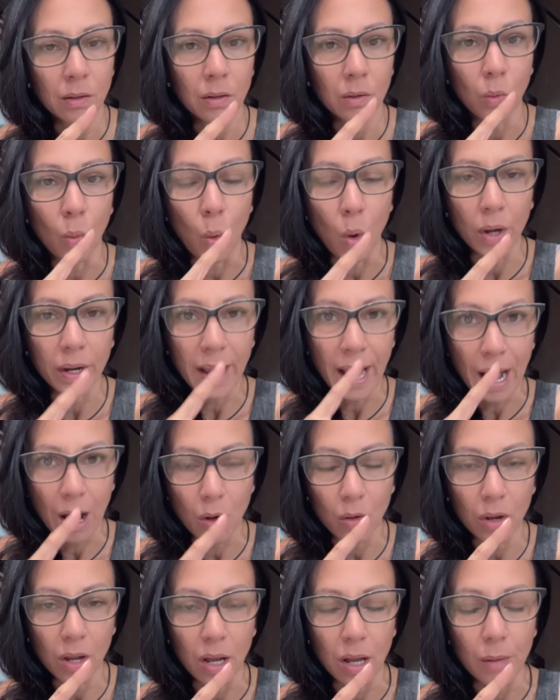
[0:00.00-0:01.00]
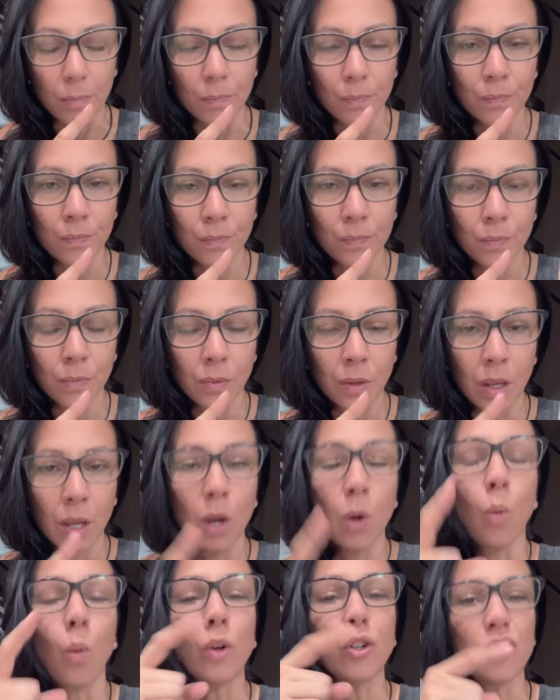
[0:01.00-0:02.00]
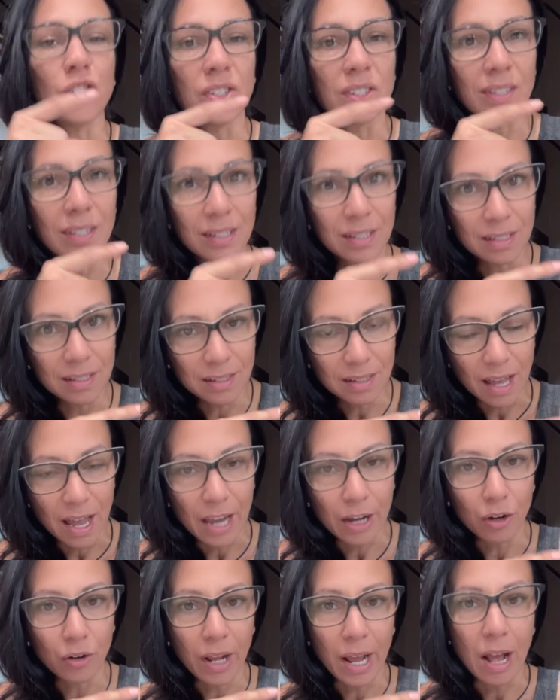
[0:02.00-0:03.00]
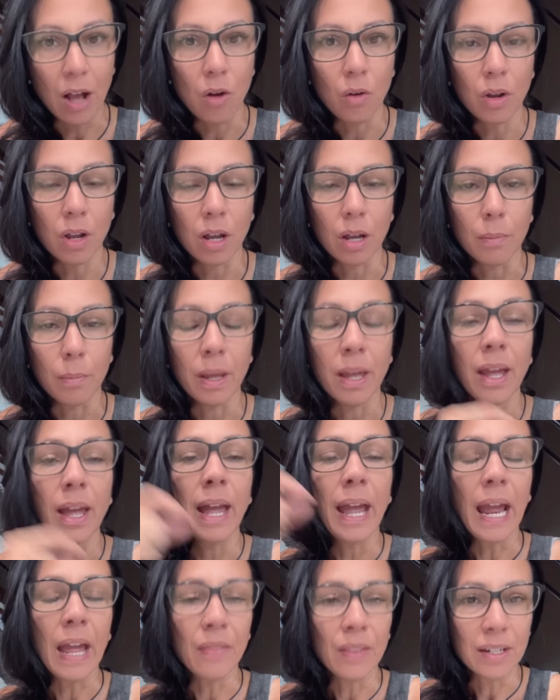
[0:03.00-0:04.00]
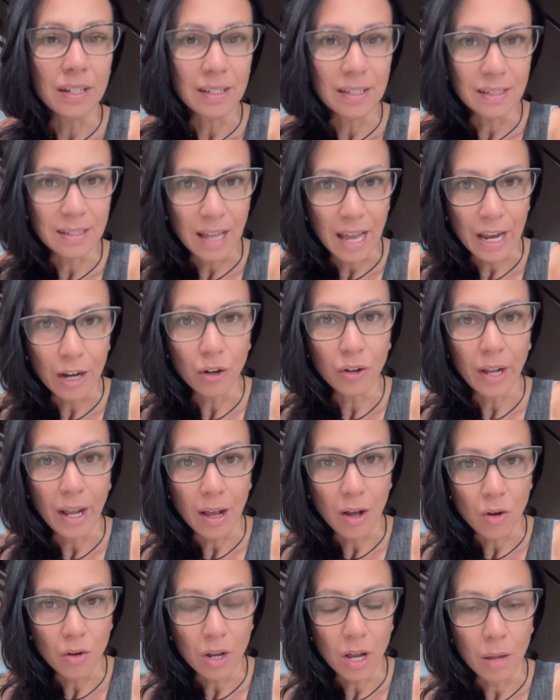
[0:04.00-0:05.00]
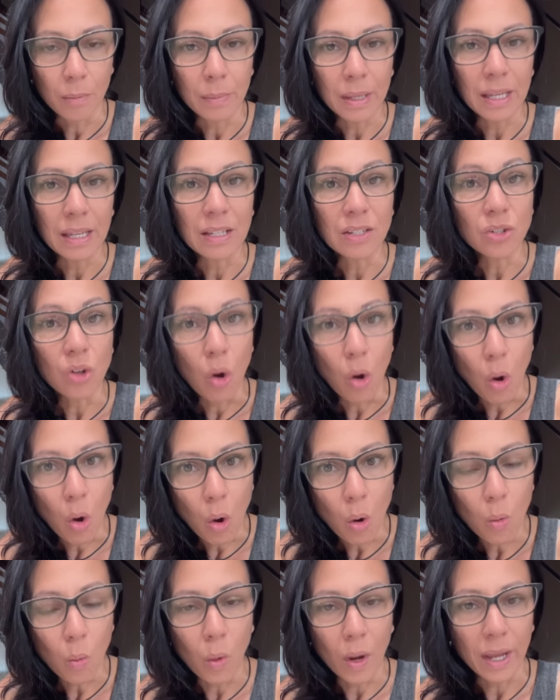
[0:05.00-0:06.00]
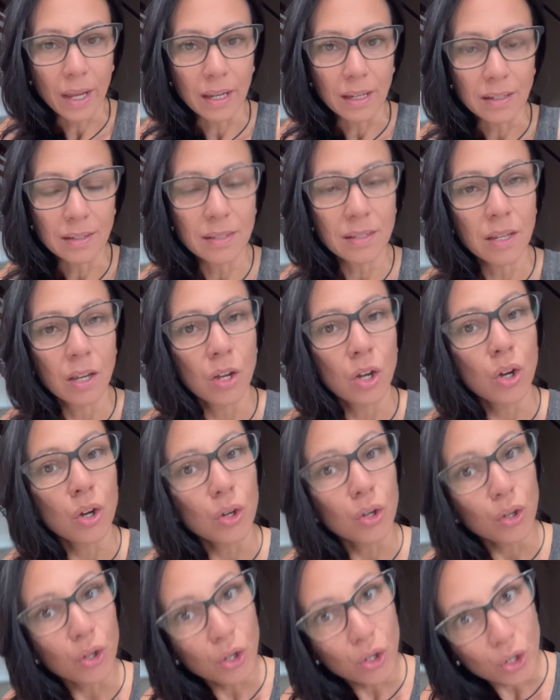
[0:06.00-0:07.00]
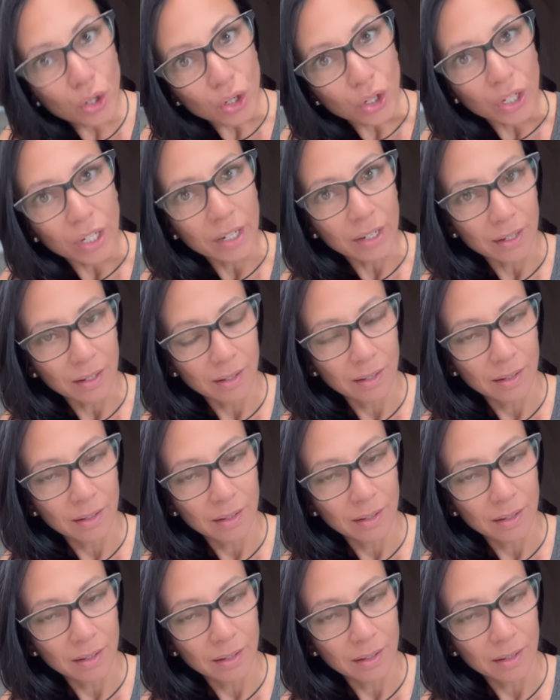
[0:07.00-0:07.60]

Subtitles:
one outcome, which is the desired outcome. And the desired outcome is always good.